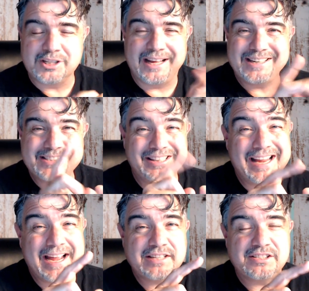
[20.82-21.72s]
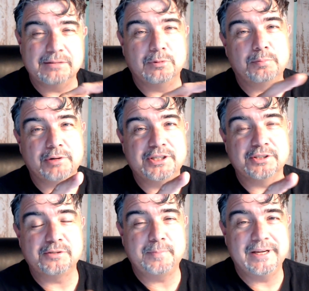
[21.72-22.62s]
and the @ Preacher's
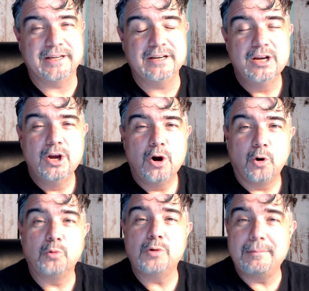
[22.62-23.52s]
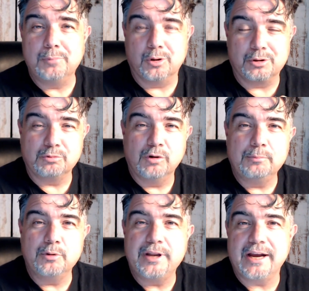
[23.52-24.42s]
Pen, or Rumble on
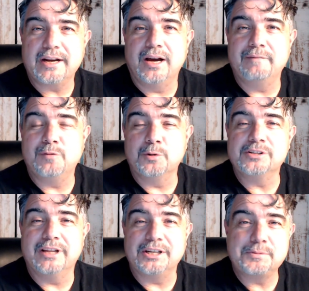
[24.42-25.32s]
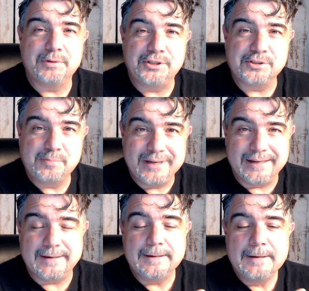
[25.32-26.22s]
rumble.com/Preacher's Pen.
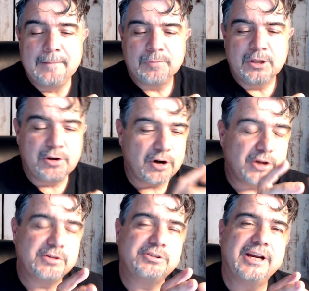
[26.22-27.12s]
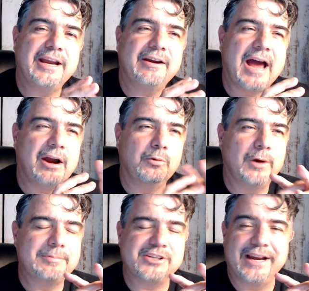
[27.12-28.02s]
You can also check out our
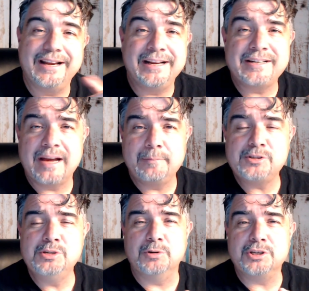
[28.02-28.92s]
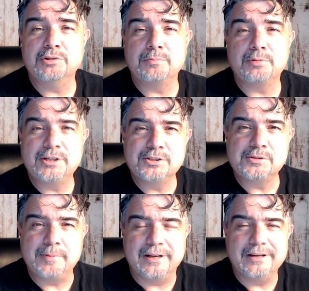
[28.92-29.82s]
website anytime that you want to at
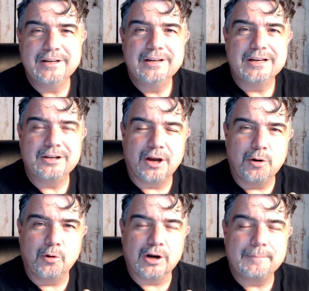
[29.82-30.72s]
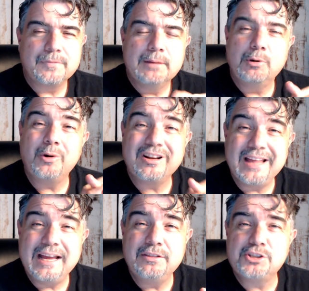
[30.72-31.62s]
preacherspen.org. But we're
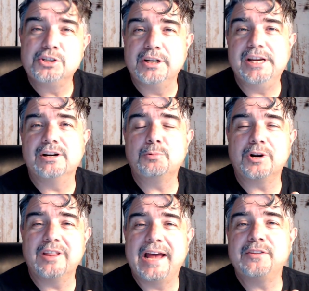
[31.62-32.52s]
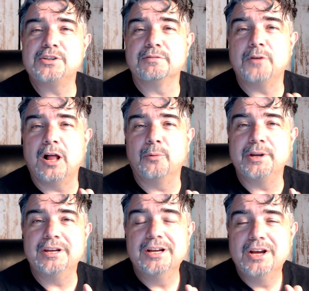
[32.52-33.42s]
glad that you're here. We're glad that you're following
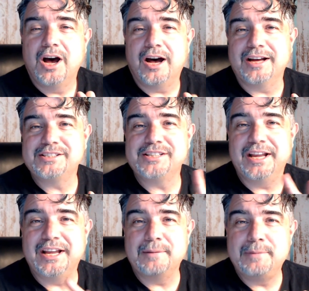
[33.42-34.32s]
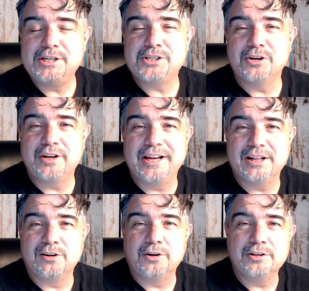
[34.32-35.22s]
us, and be sure to get
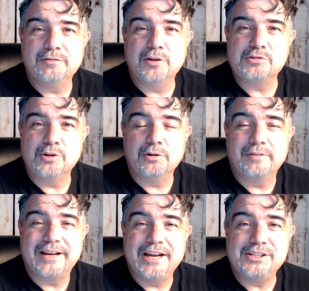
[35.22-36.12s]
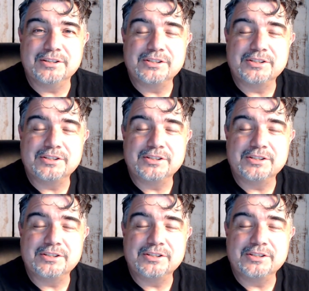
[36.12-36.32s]
alerted of those notifications.